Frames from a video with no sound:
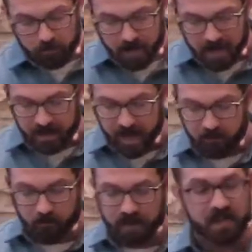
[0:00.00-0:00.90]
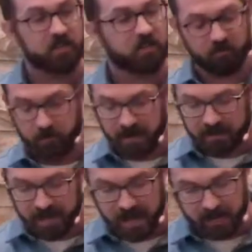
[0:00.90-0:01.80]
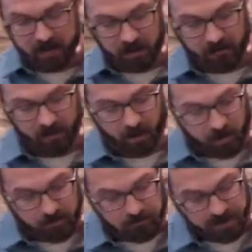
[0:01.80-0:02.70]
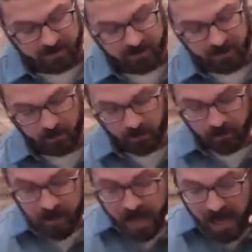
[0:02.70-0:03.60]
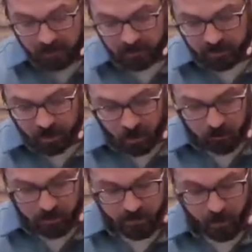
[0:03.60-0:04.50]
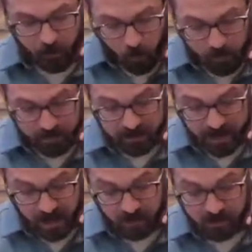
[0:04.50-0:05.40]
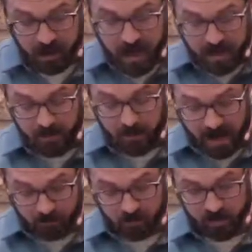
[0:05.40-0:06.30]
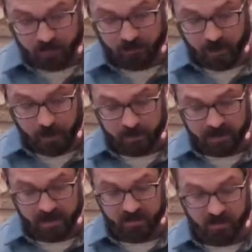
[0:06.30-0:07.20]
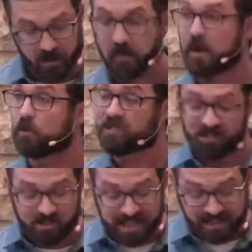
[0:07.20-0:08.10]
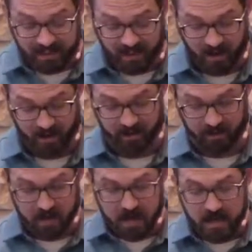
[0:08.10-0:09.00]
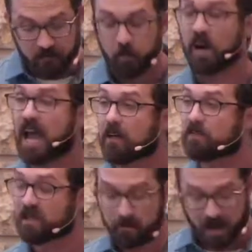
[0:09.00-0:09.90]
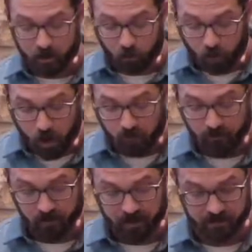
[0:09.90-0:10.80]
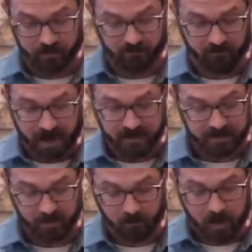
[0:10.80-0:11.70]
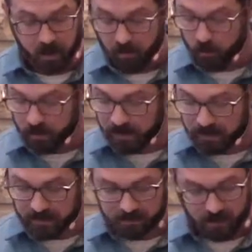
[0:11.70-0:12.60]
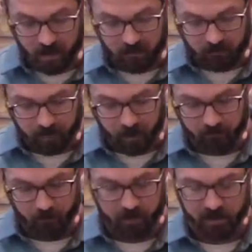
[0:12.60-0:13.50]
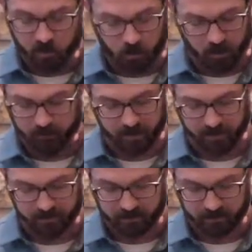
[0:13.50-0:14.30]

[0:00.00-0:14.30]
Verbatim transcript: man every nation of mankind to live on all the face of the earth, having determined their appointed times and the boundaries of their habitation, that they would seek God, if perhaps they might grope for him and find him, though he is not far from each one of us.